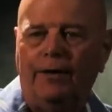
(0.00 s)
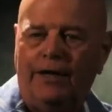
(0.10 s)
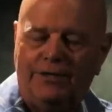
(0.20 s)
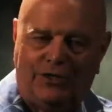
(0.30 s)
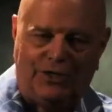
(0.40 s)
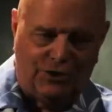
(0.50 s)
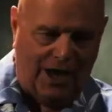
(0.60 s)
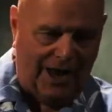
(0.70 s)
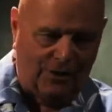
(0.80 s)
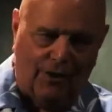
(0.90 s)
And he said,
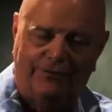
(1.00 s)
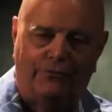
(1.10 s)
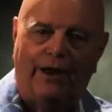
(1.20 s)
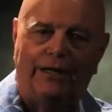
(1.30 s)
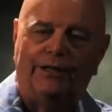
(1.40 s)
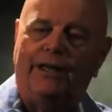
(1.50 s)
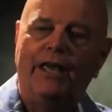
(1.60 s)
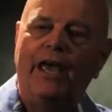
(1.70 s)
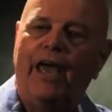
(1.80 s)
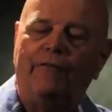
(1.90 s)
John, quite frankly,
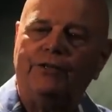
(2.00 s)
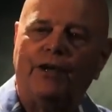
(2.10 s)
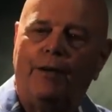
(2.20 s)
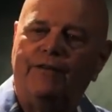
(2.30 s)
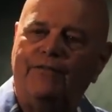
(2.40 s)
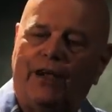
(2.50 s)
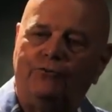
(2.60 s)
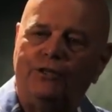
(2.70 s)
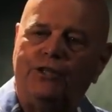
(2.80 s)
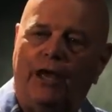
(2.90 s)
every time the
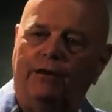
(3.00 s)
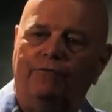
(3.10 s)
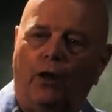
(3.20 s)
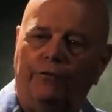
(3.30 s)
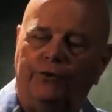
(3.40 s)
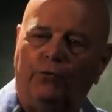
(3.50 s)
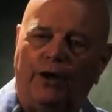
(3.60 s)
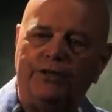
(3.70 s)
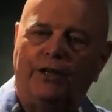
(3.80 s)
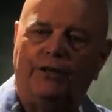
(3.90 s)
factories get involved in racing,